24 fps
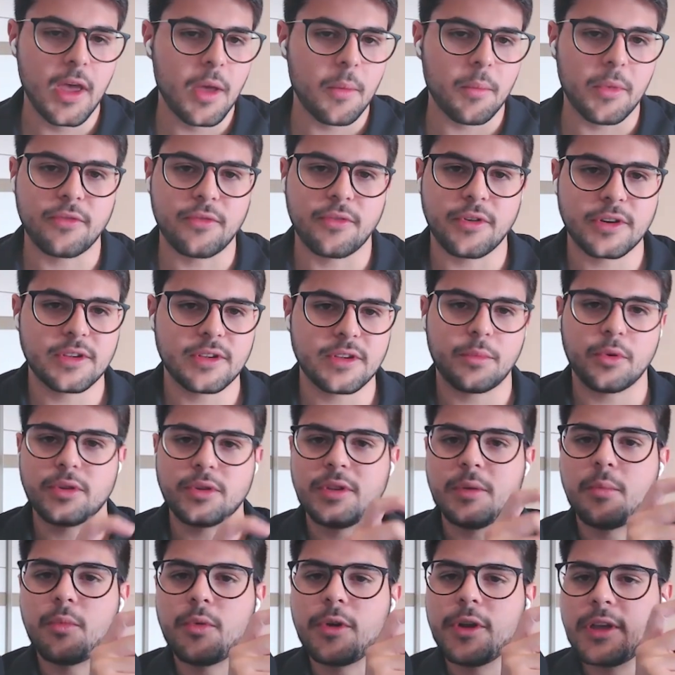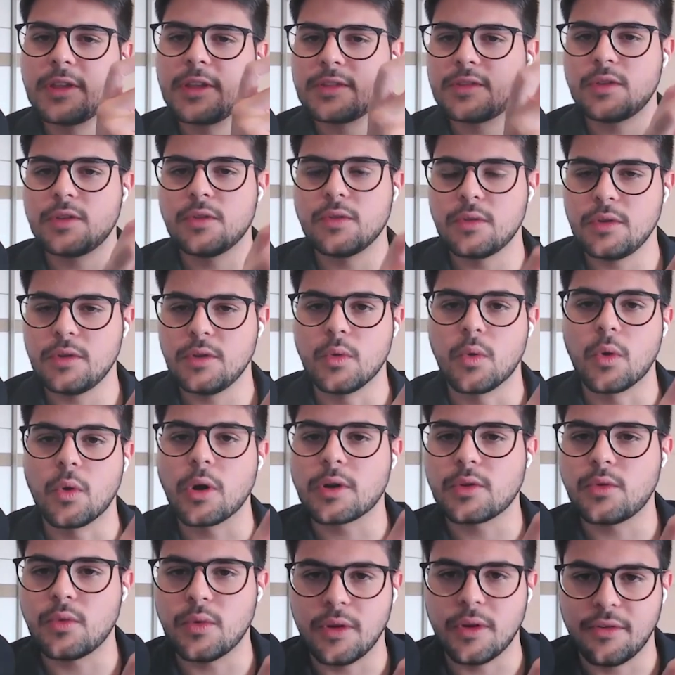But for example, on the brands you you
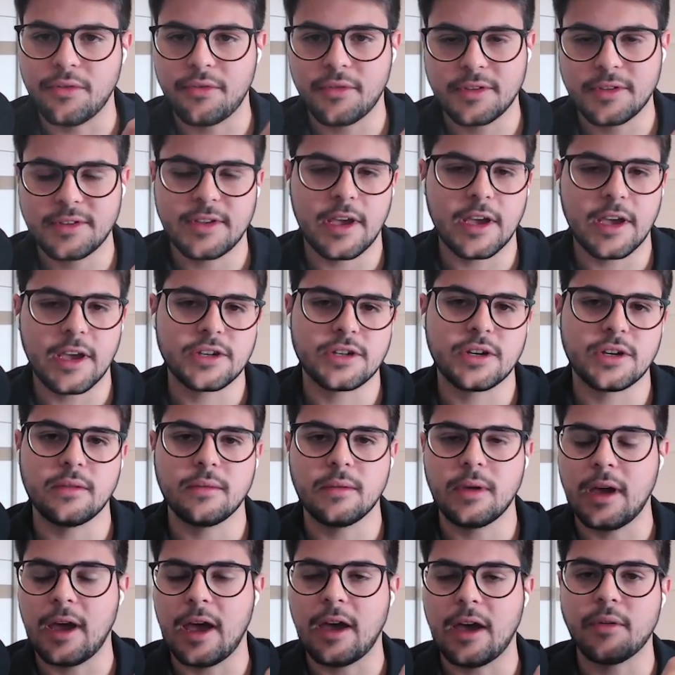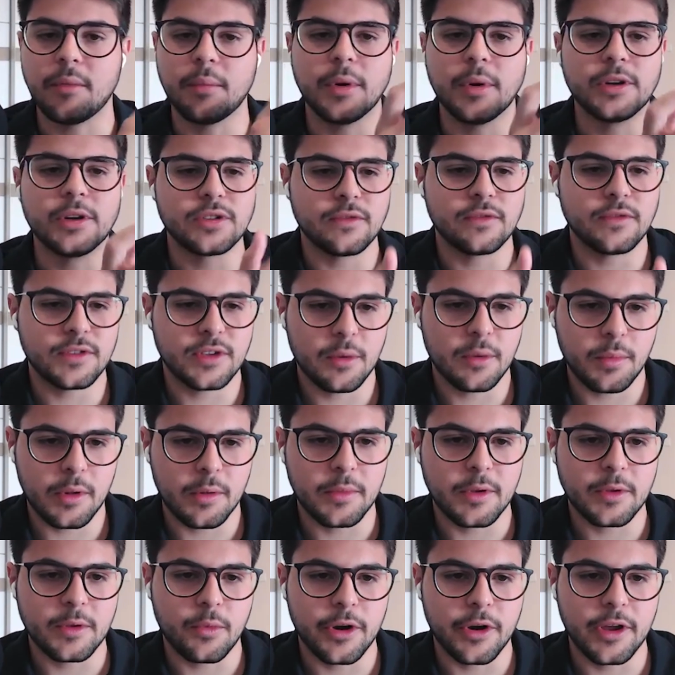worked with section, I have a bunch of
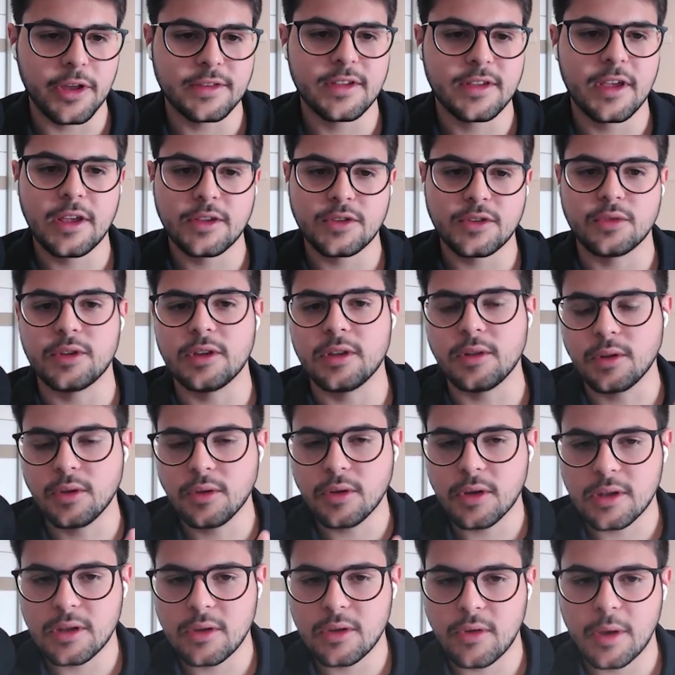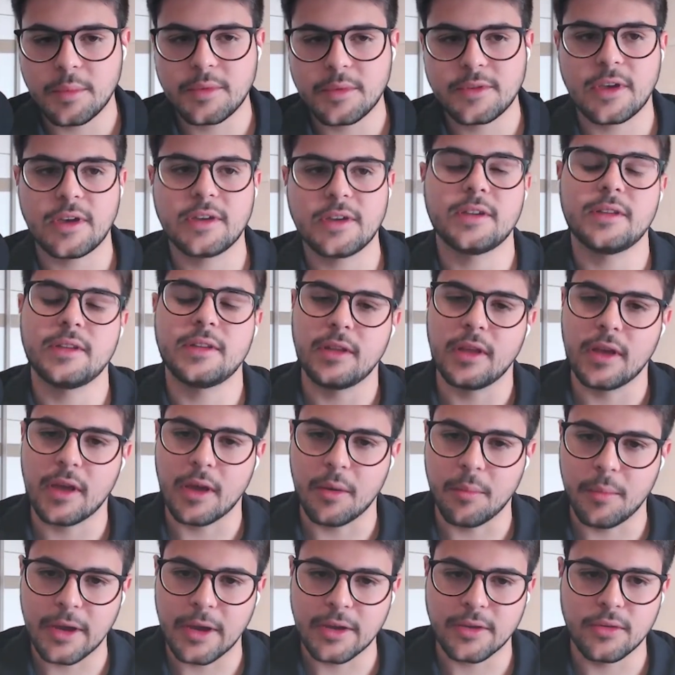supplement brands. So they look at the website and then they
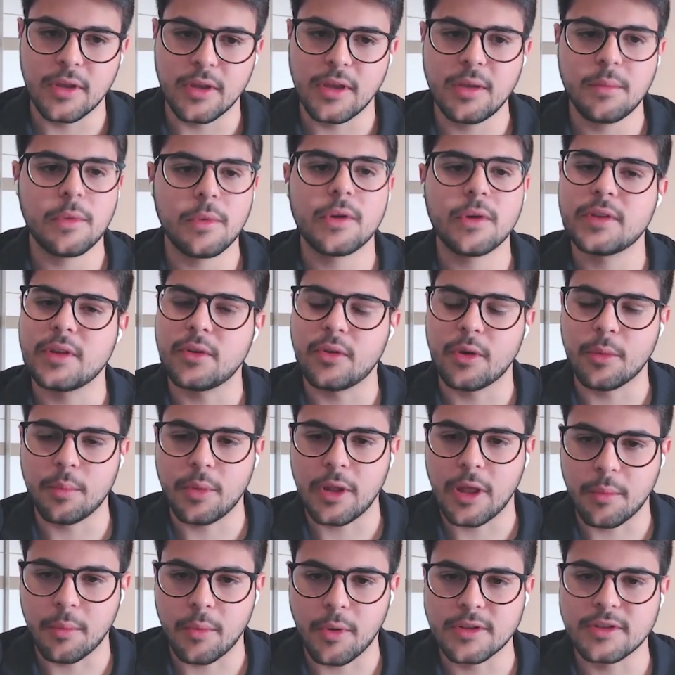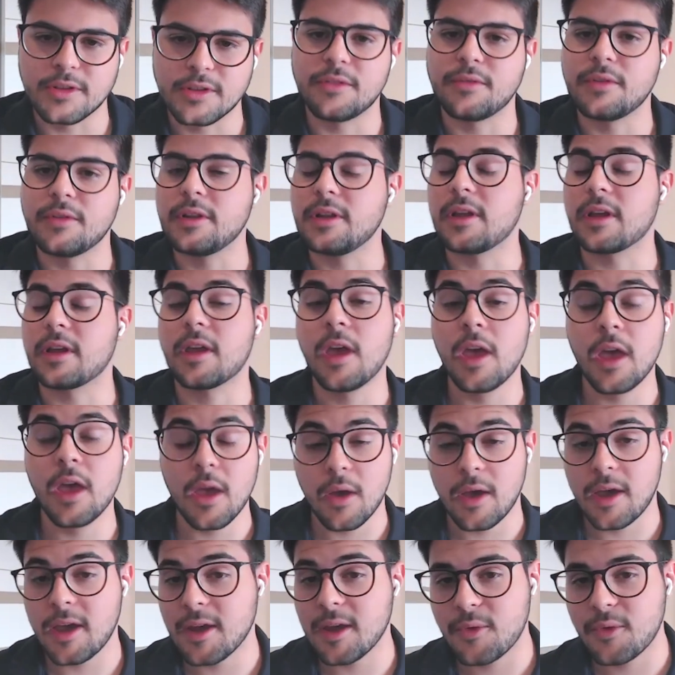come back to the email and they reply positively, like,
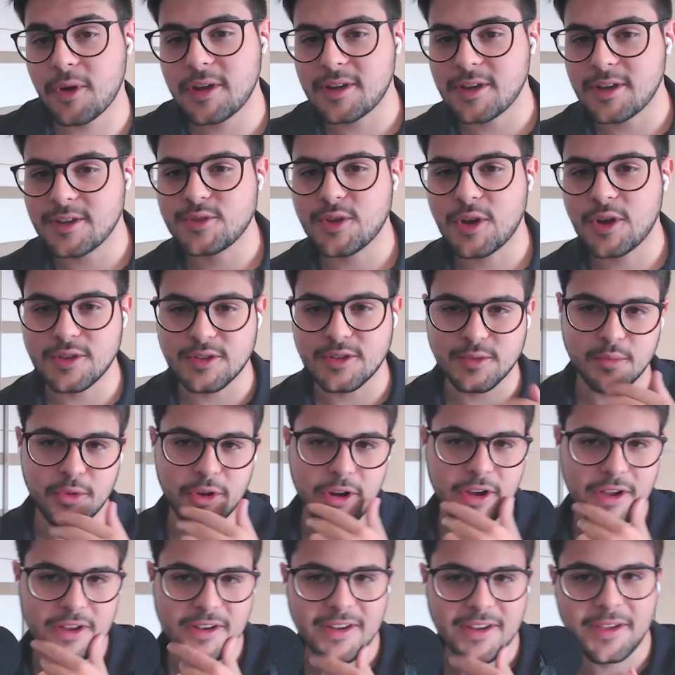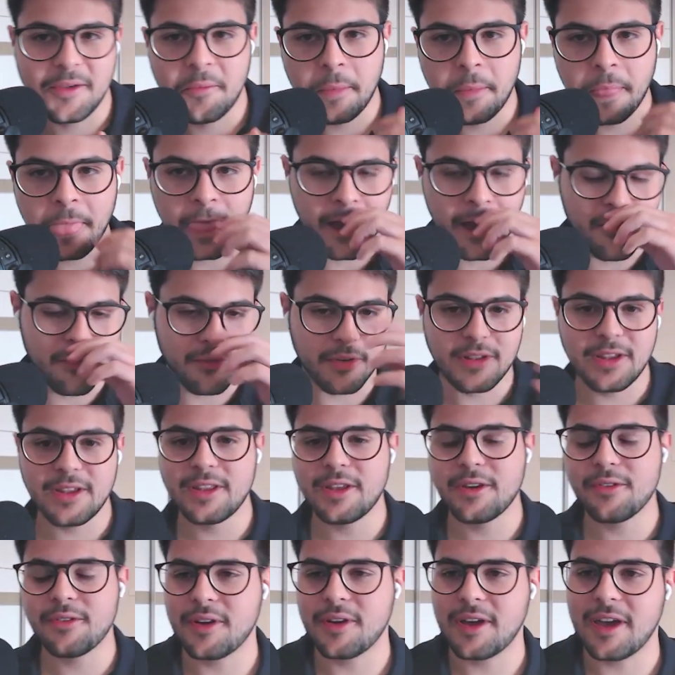"Hey, great, I saw this brand." Uh, fun
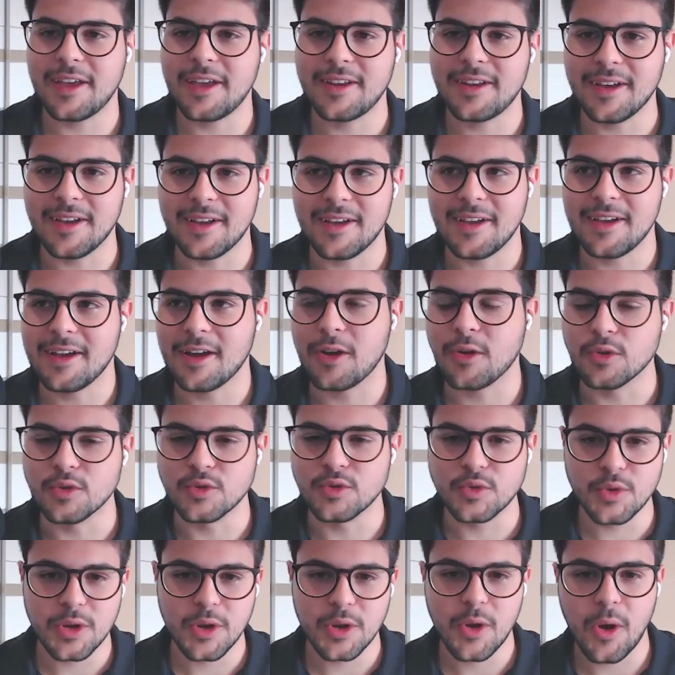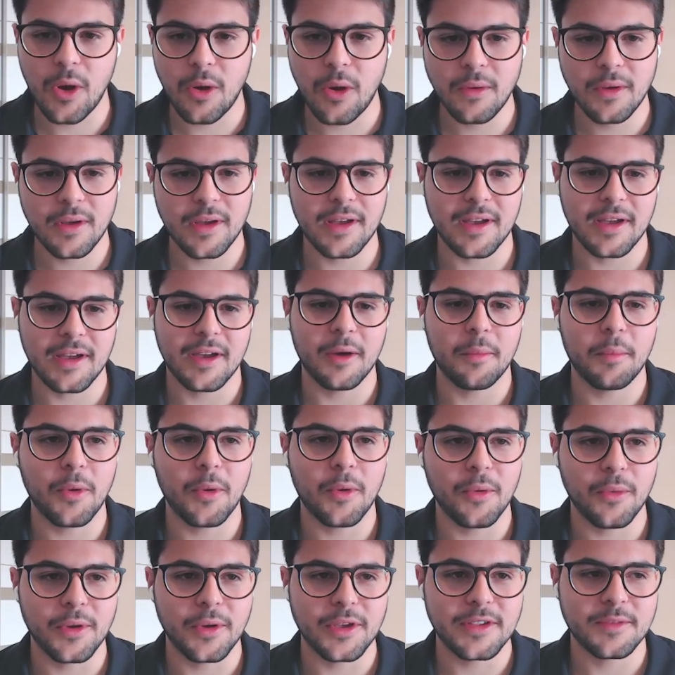enough, I had a, a consulting call a
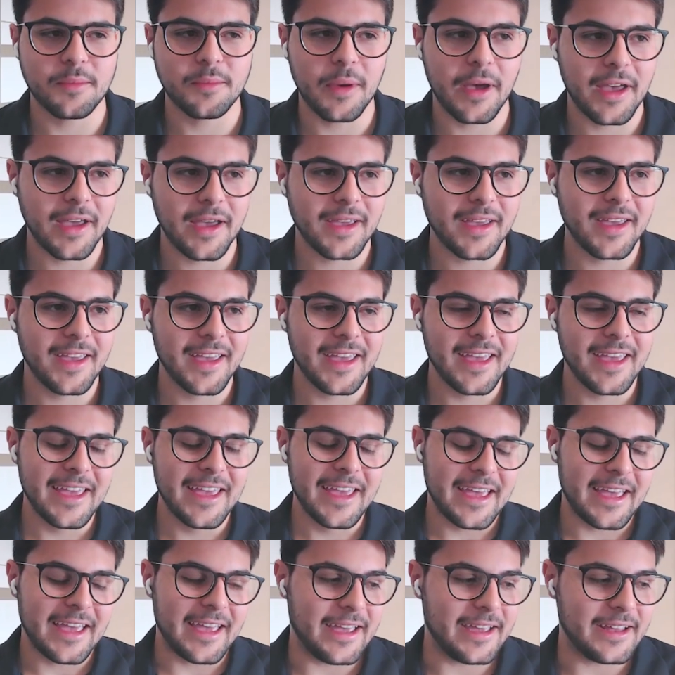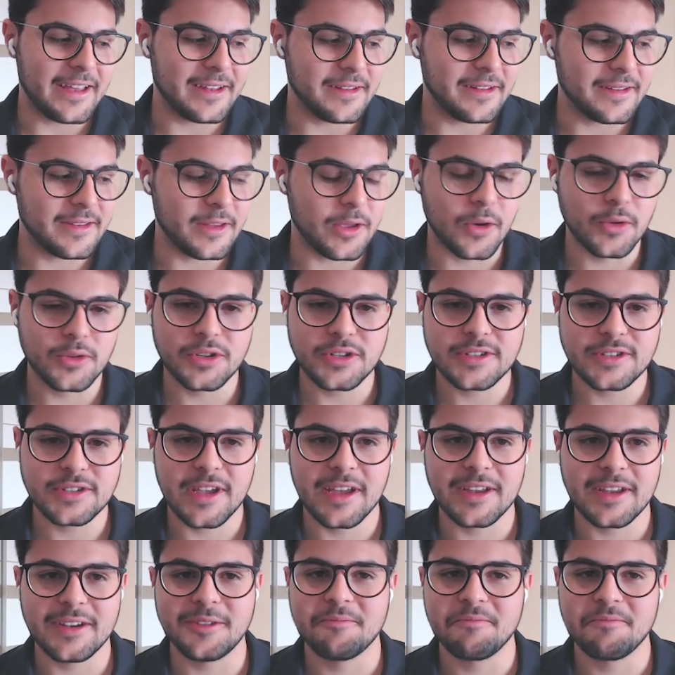couple weeks back, and the owner
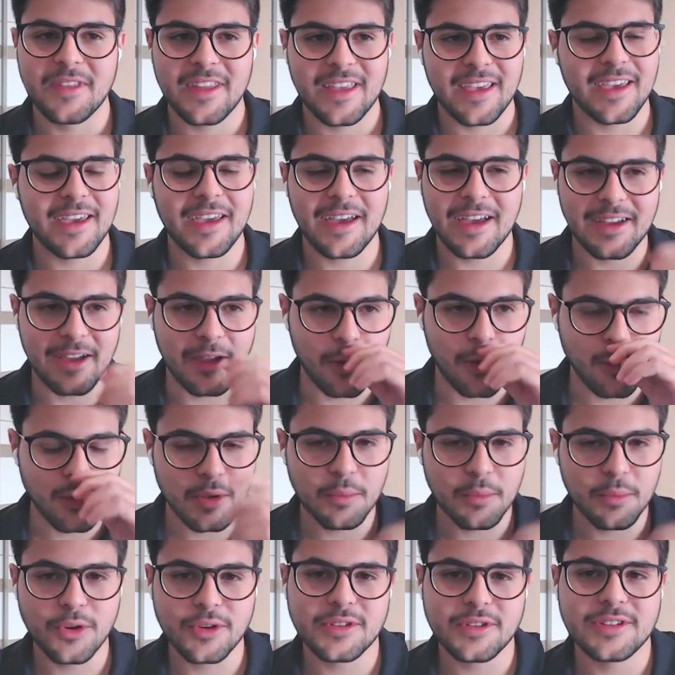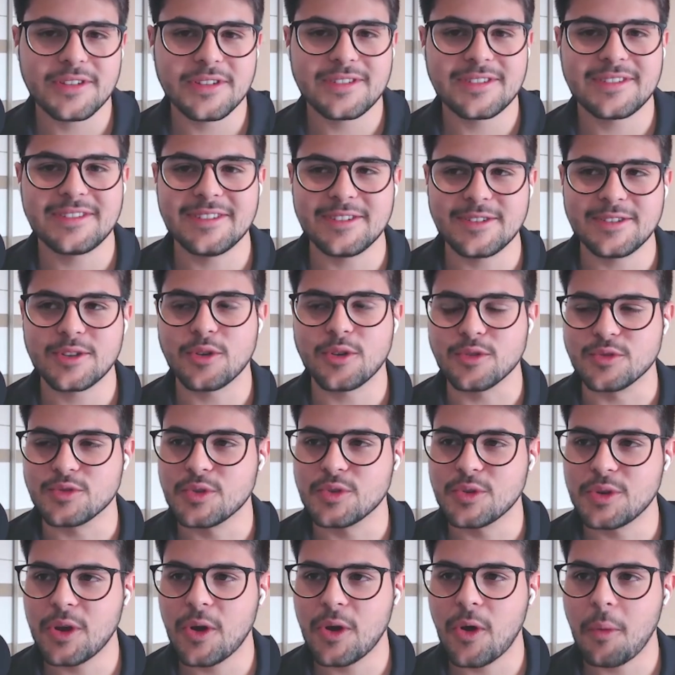said, "Hey, I, only booked this this
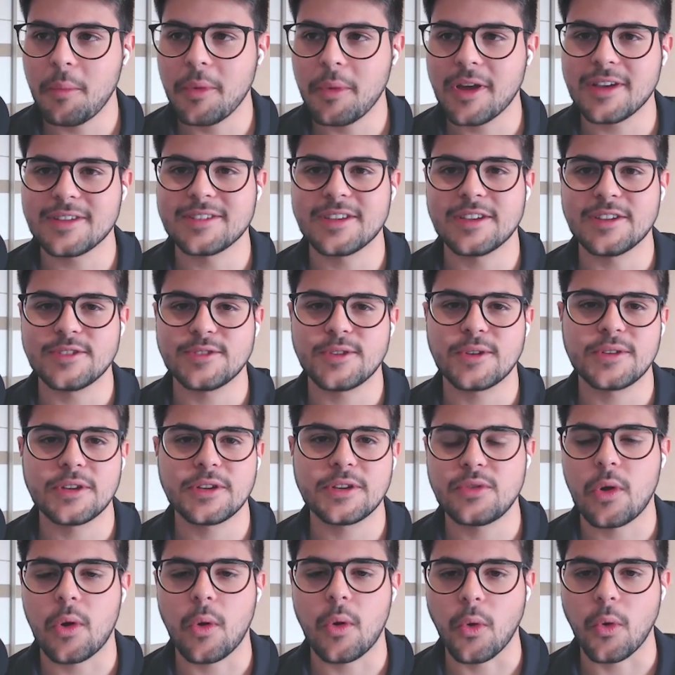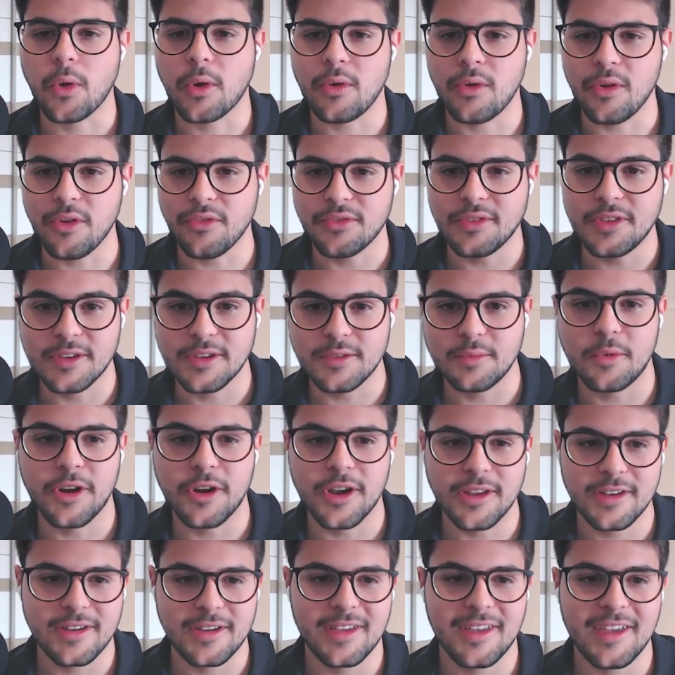consulting call because I saw that you are working with this
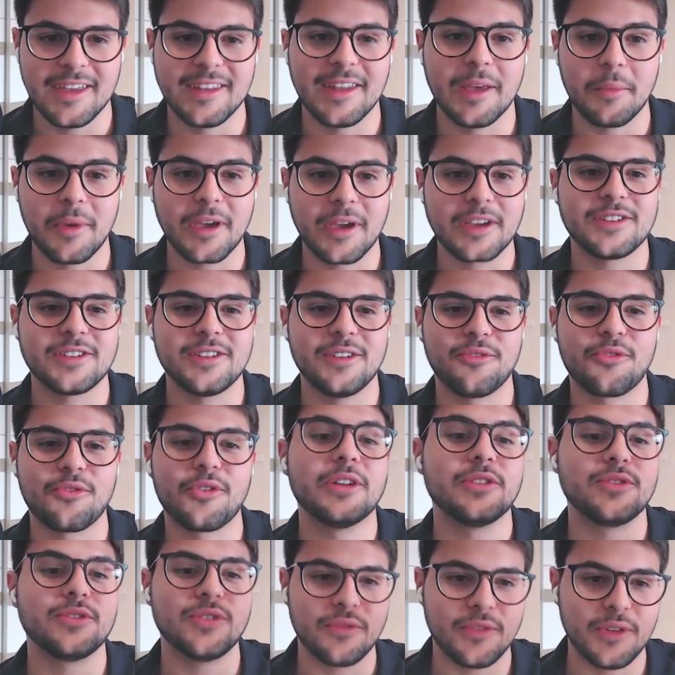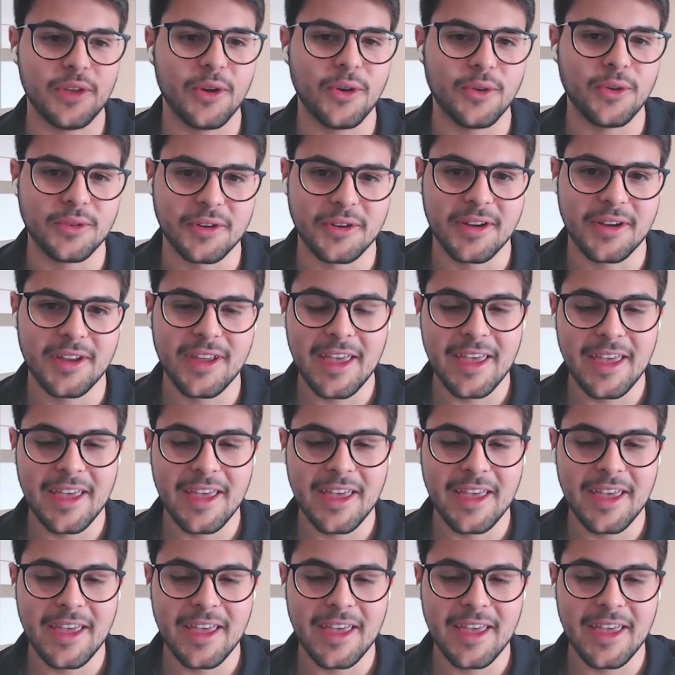brand, and I'm actually mm-hmm. friends with the owner."